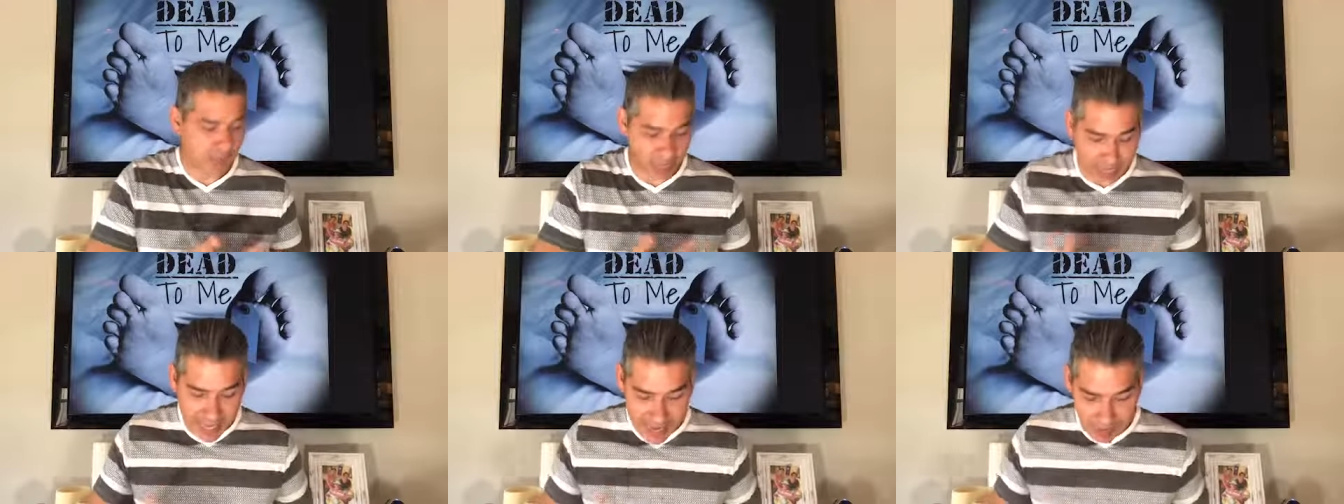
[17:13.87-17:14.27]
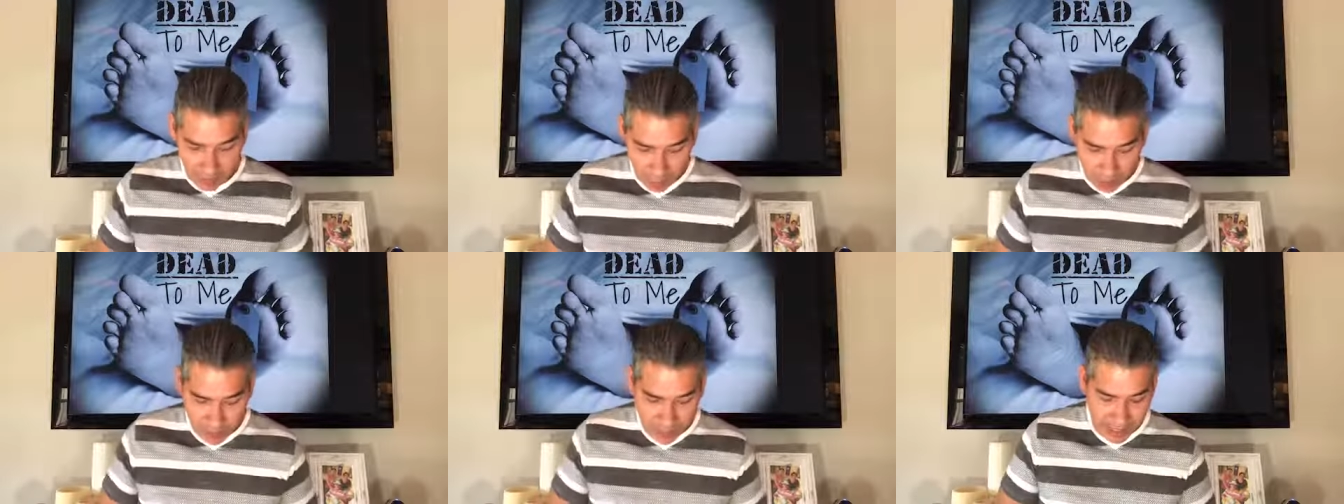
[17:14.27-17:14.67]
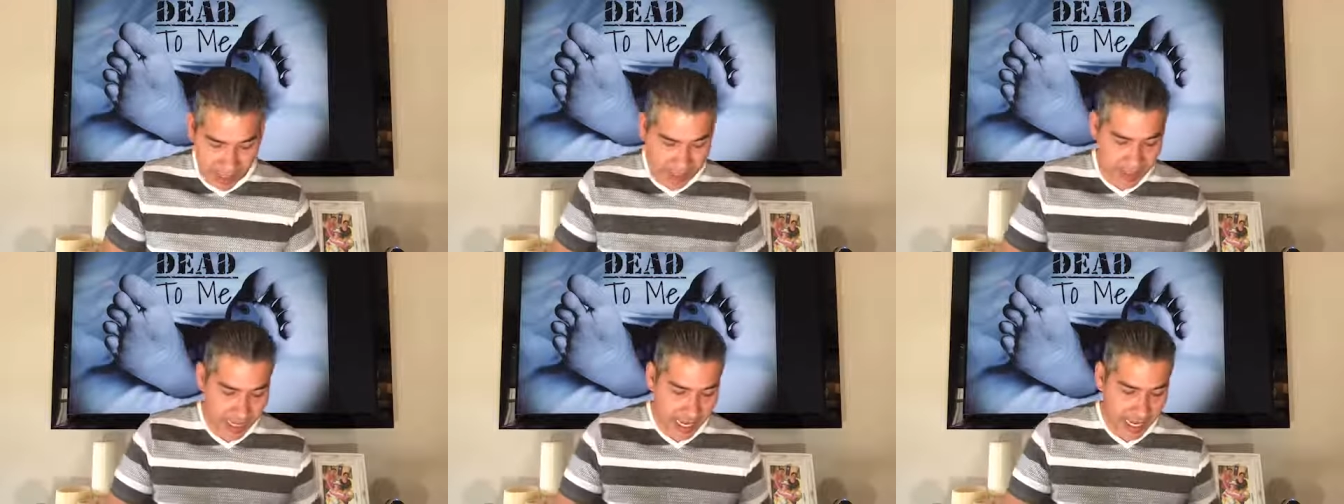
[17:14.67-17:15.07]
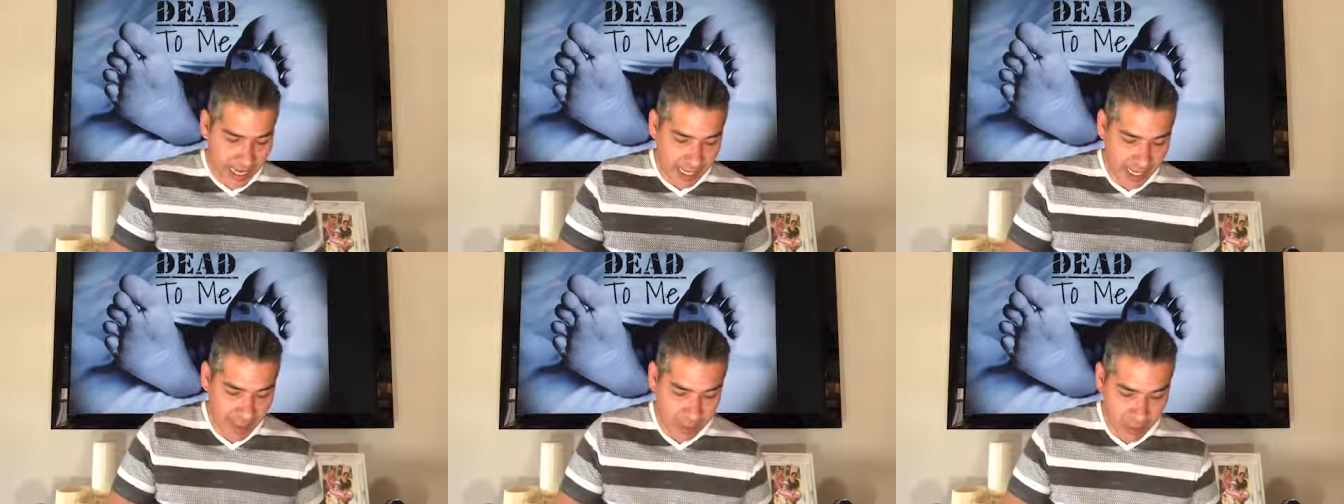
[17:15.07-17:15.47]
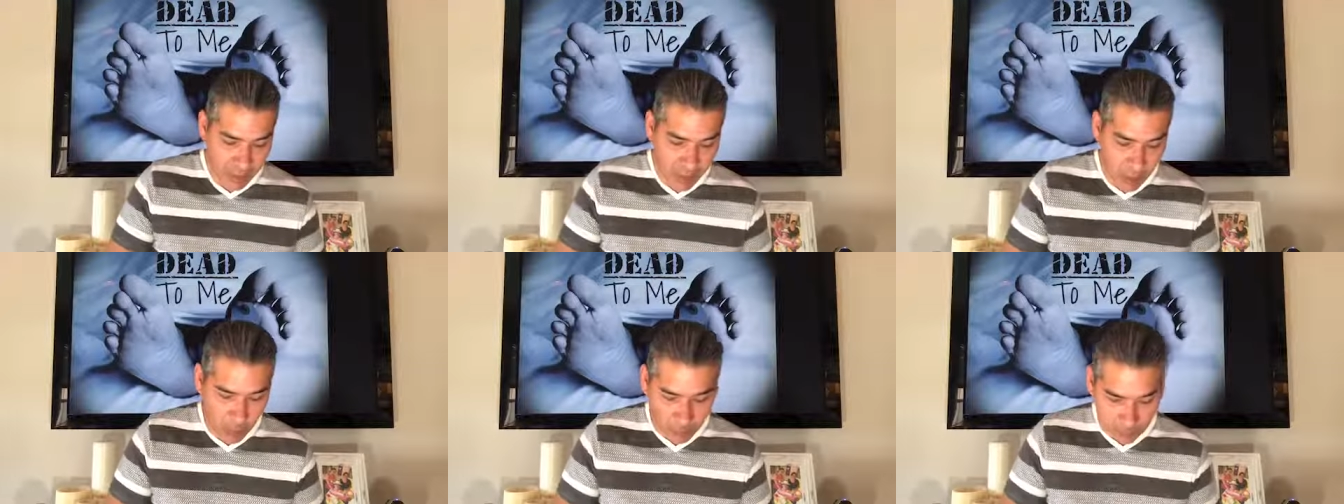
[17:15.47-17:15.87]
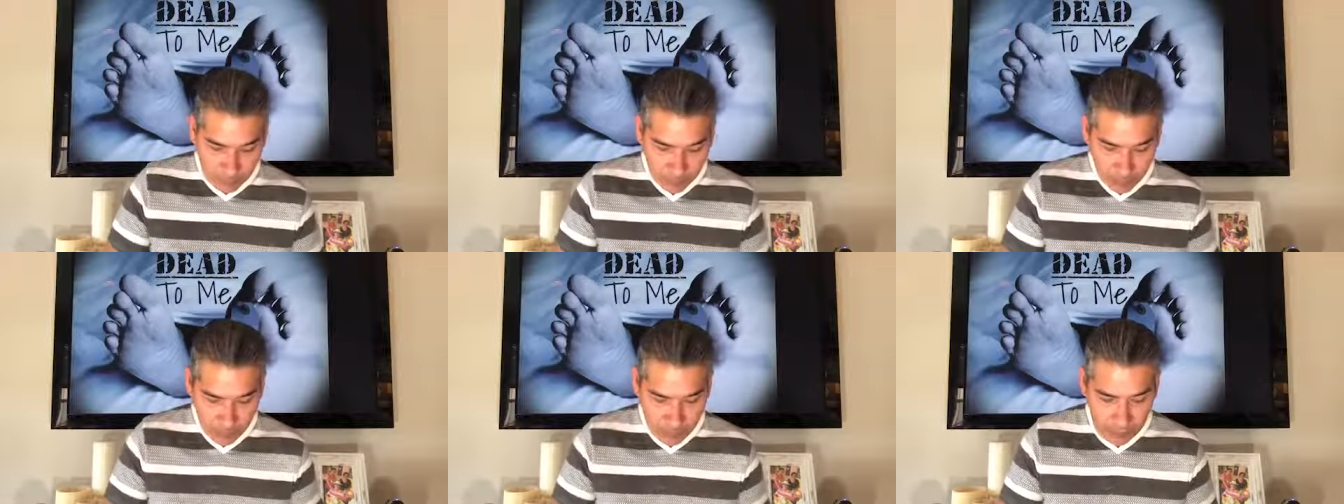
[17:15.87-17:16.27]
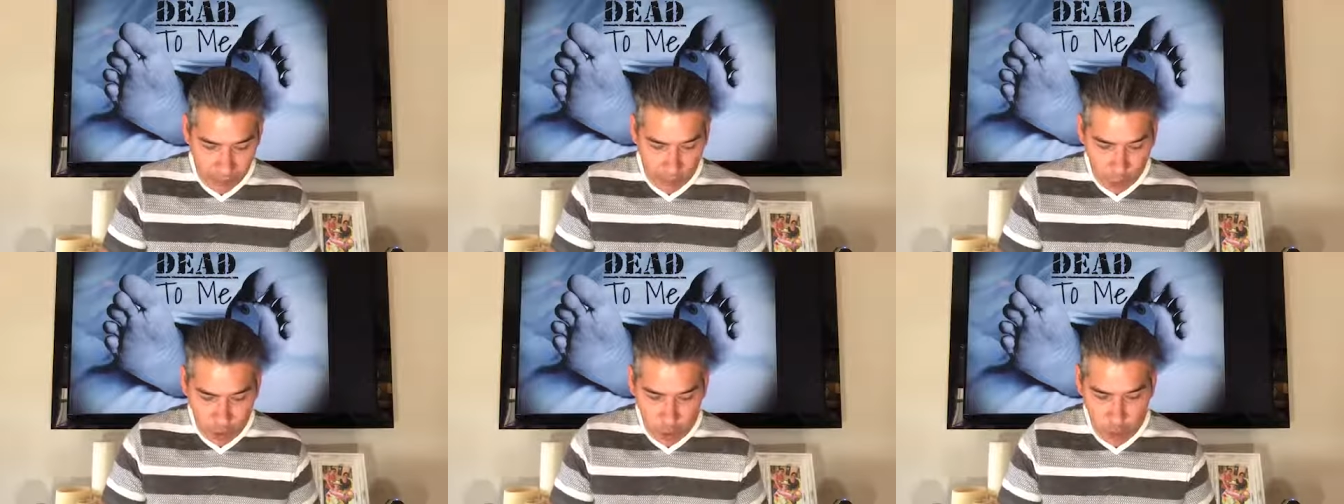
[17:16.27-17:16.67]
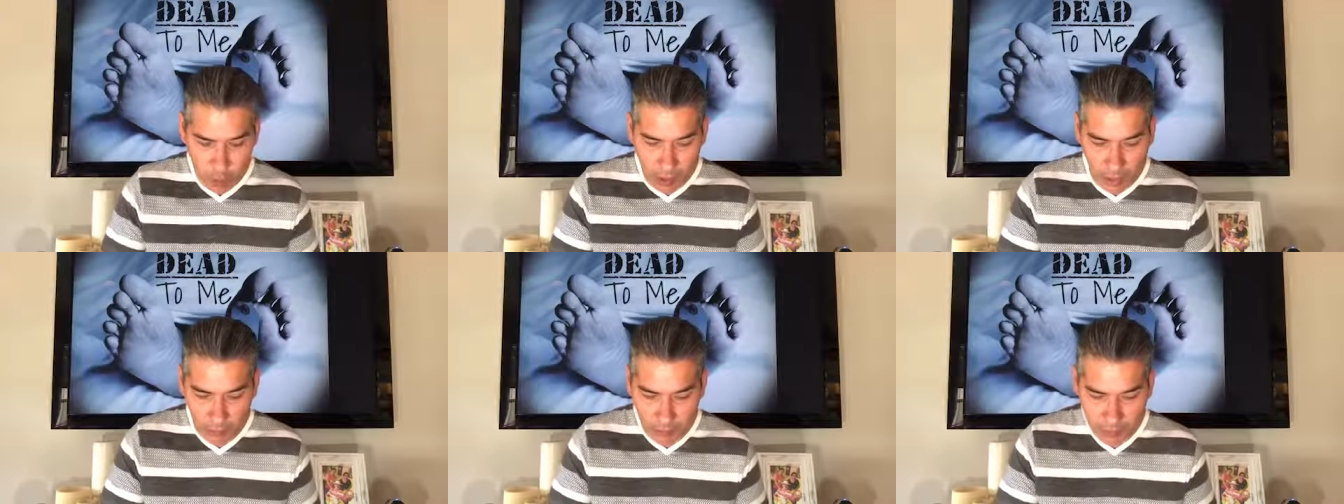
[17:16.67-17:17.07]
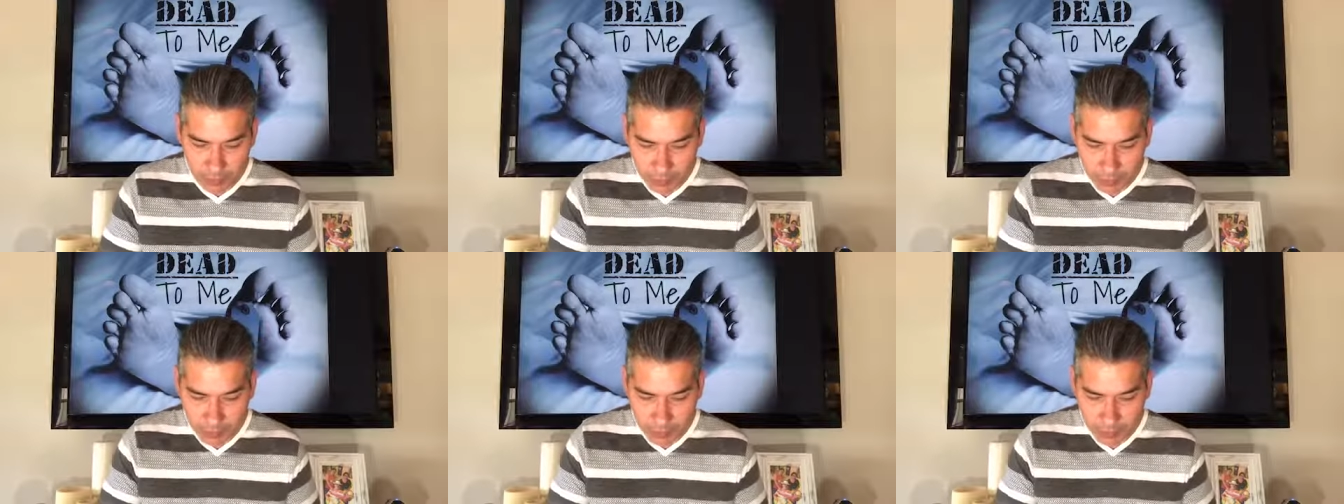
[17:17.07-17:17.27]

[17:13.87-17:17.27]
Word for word: Again, we'll see this in just a moment. Verse 12.